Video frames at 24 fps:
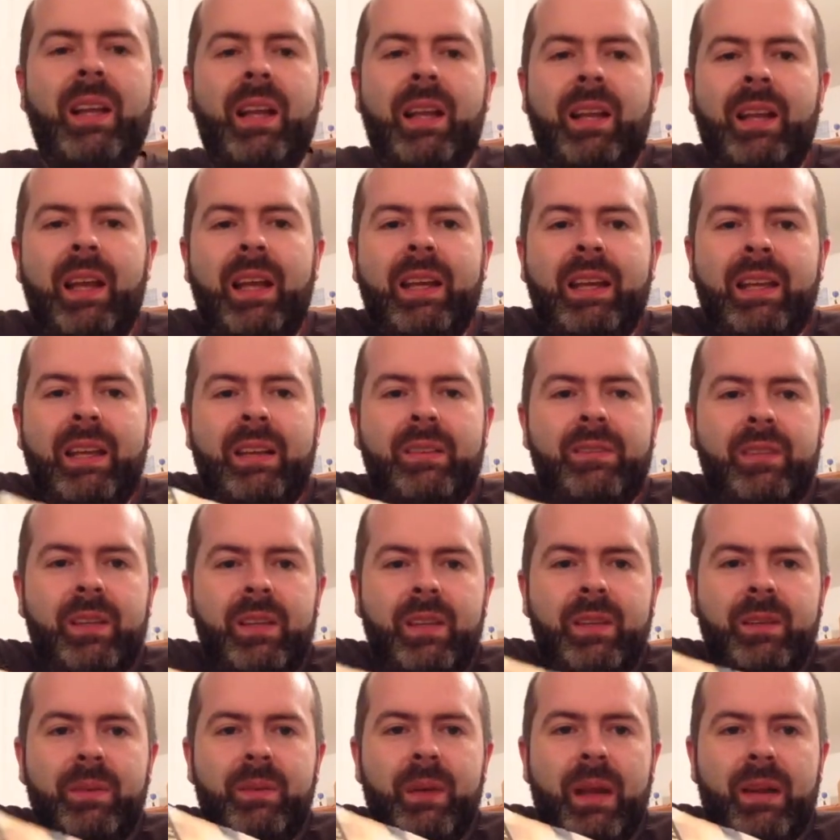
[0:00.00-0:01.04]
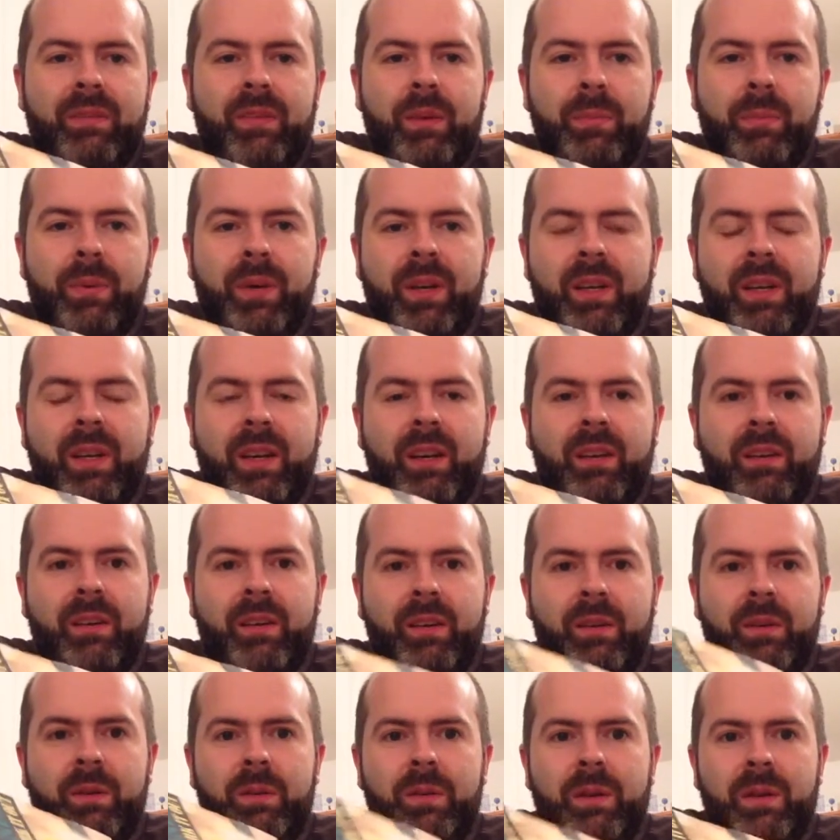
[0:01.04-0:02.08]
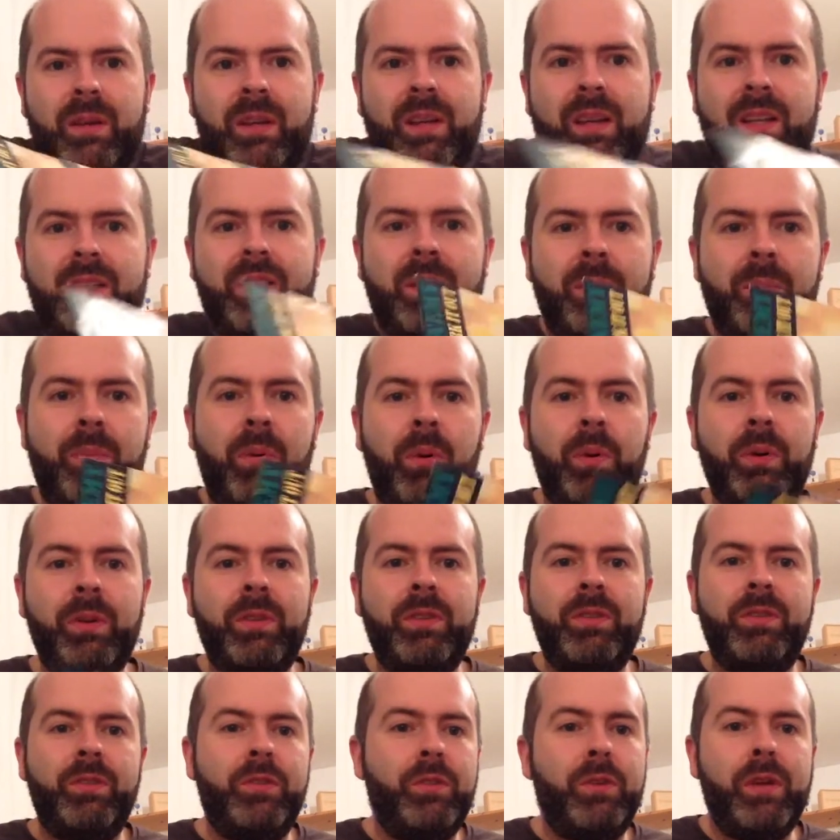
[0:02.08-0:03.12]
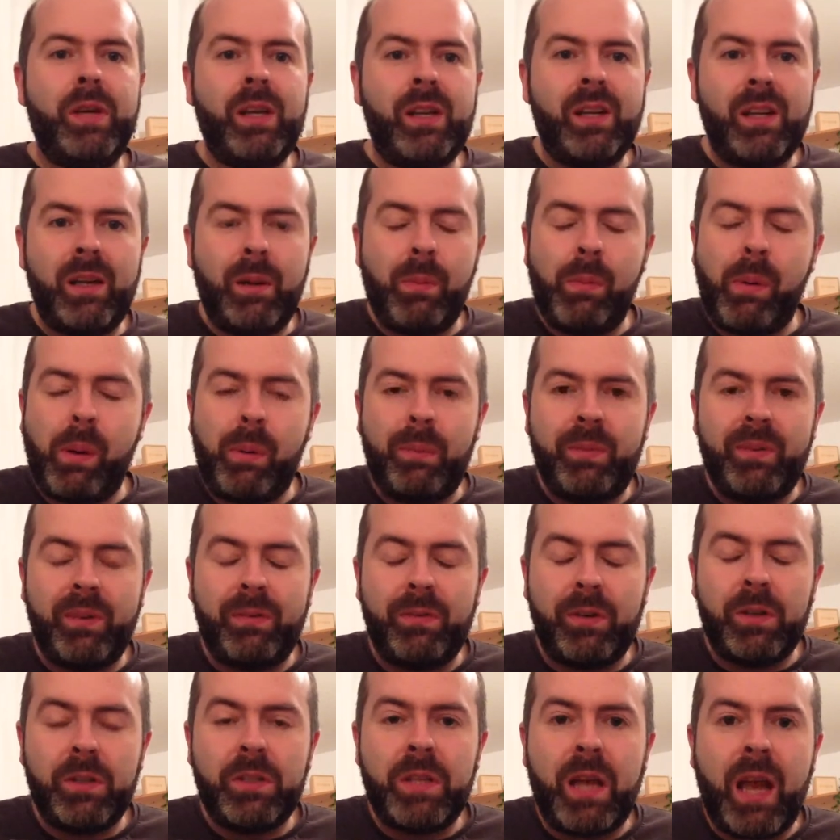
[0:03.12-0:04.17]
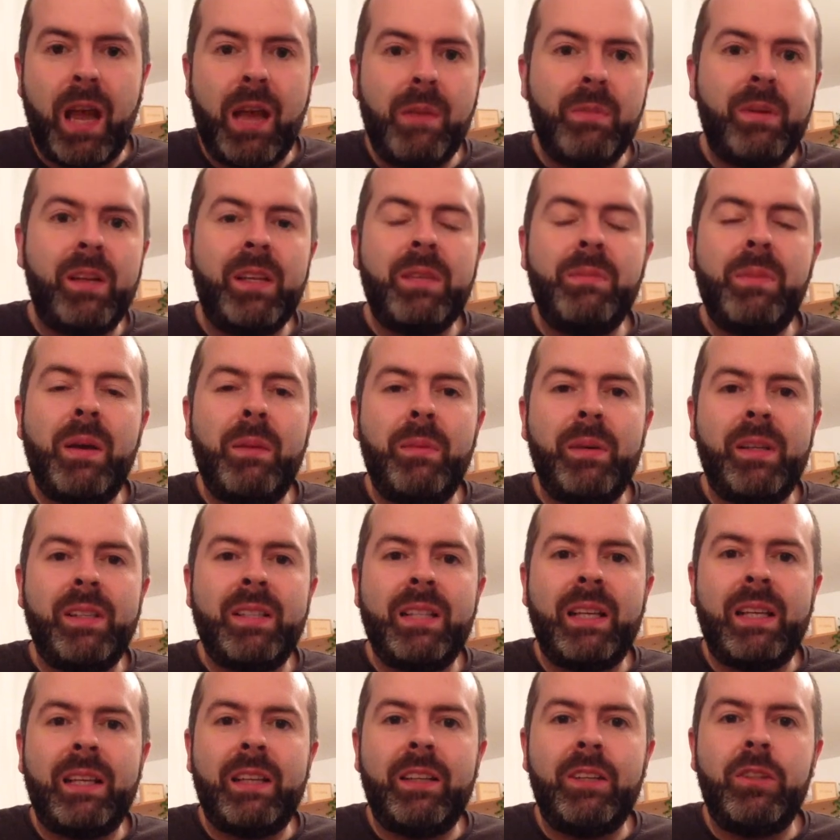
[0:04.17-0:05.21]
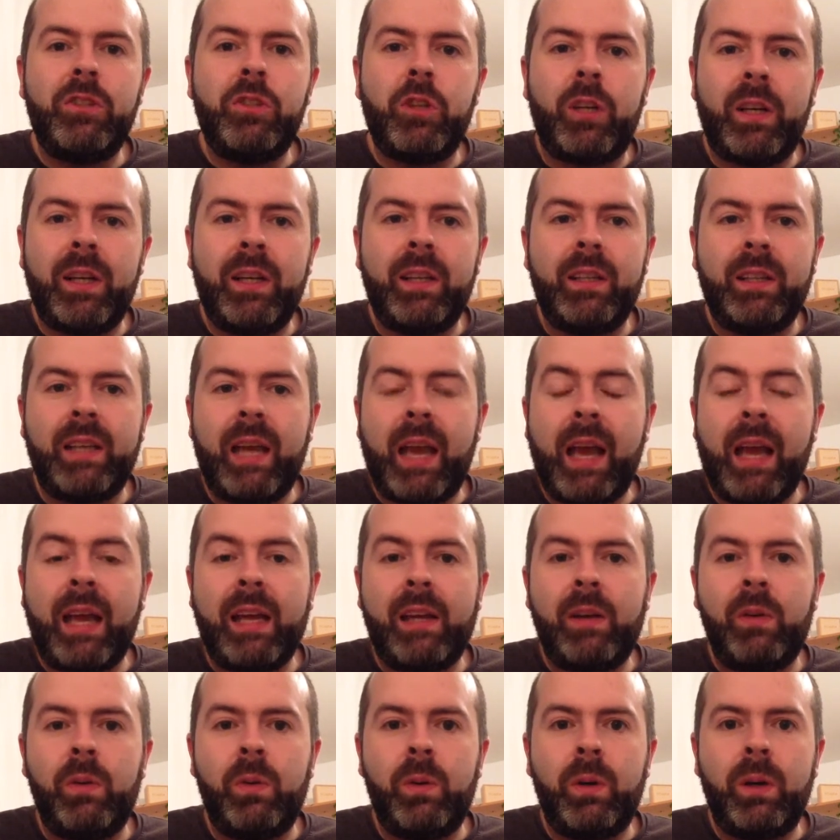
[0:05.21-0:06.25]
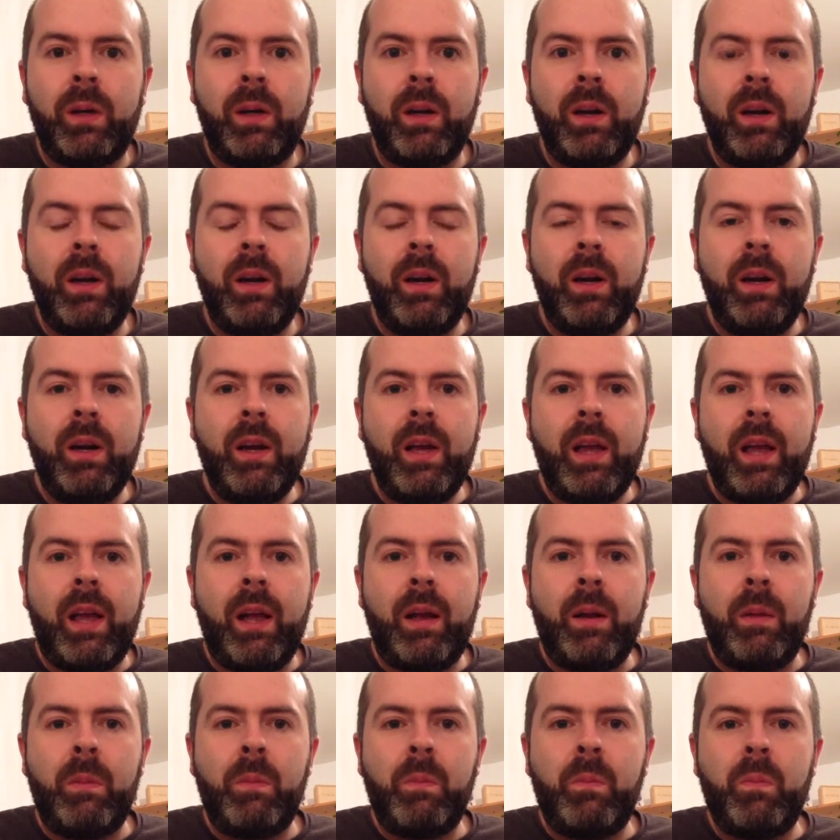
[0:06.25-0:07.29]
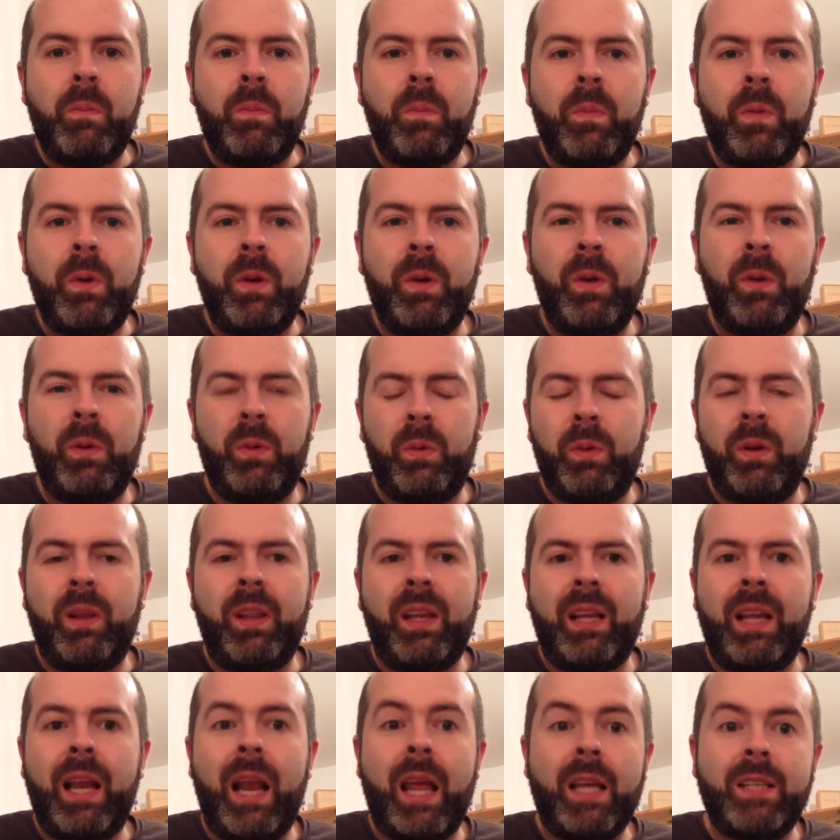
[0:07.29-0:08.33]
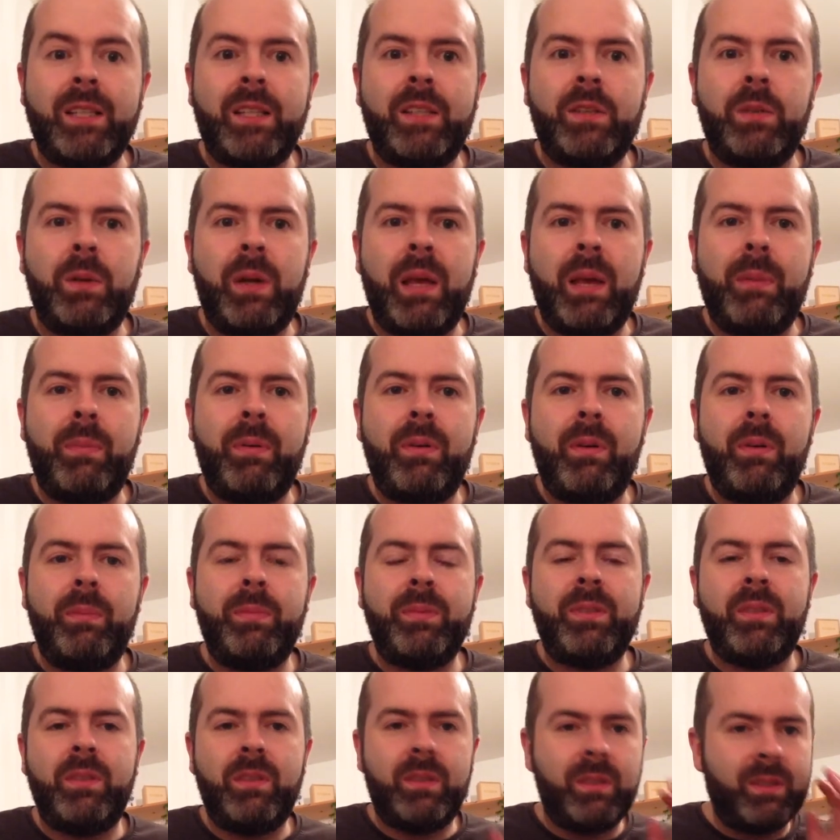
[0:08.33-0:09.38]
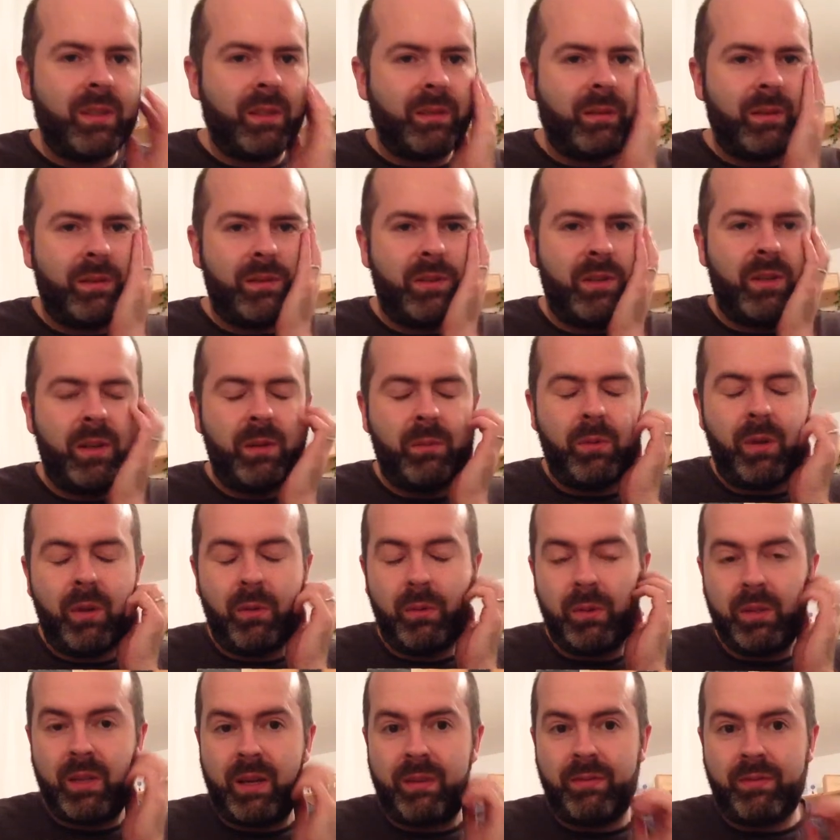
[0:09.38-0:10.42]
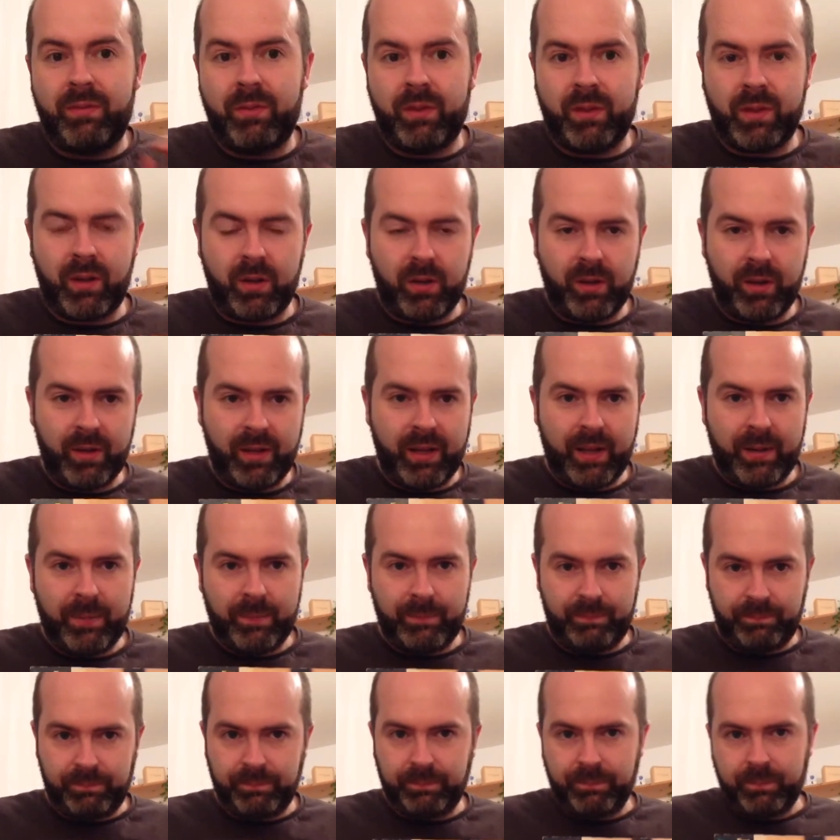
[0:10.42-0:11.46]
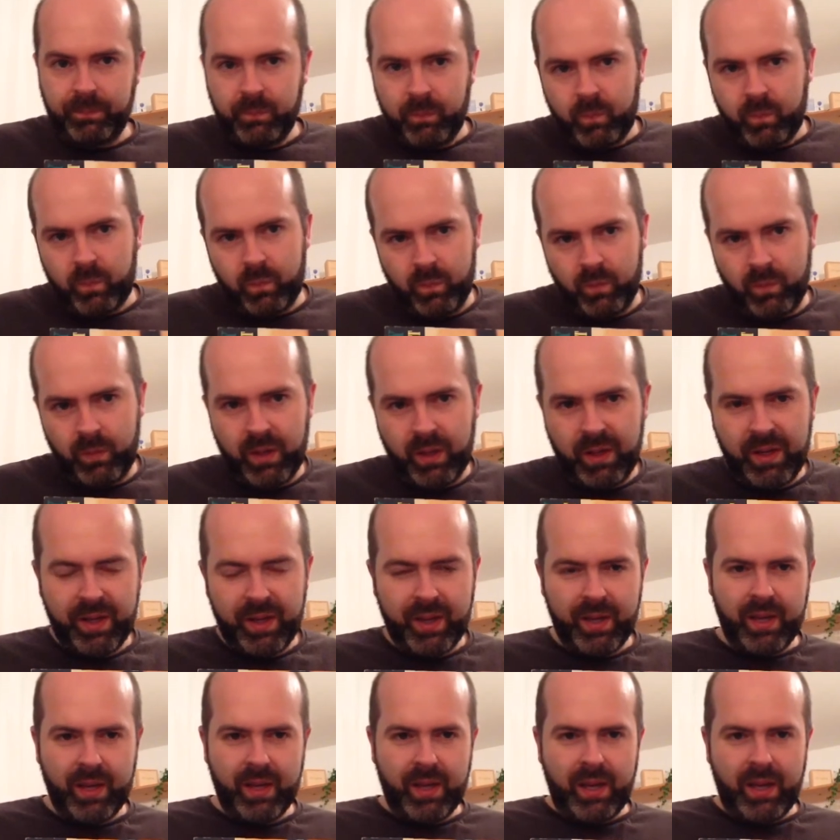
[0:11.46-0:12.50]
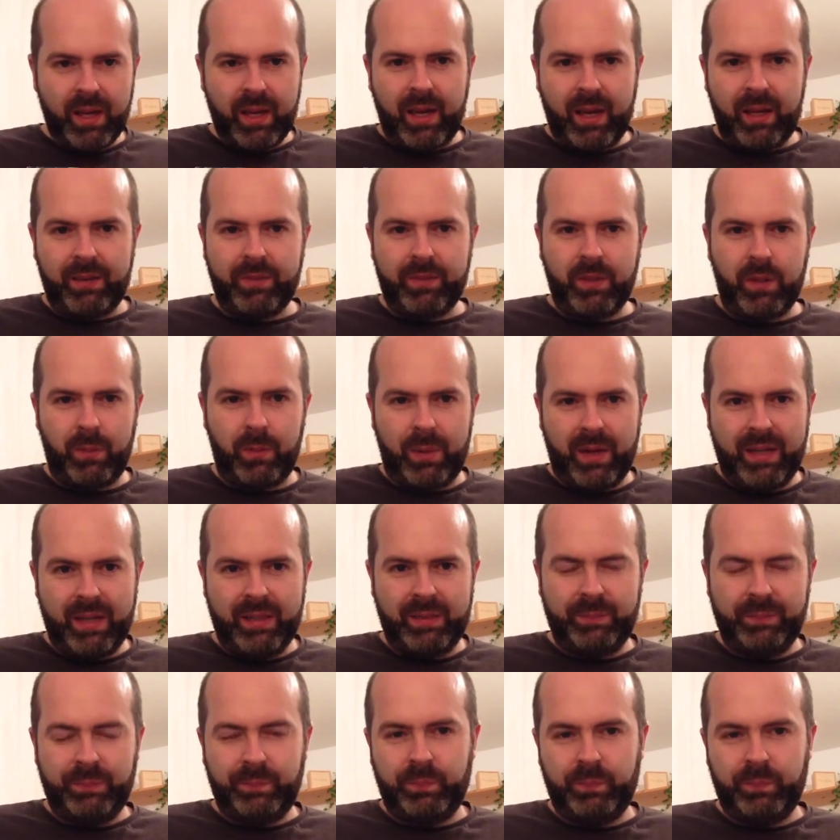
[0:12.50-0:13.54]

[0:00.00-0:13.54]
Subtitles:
Like everybody, at some point you hear hip hop for the first time, and maybe it's like Sugar Hill Gang or one of the classic sort of hip hop songs. Certainly one of the ones I first heard, and then after a while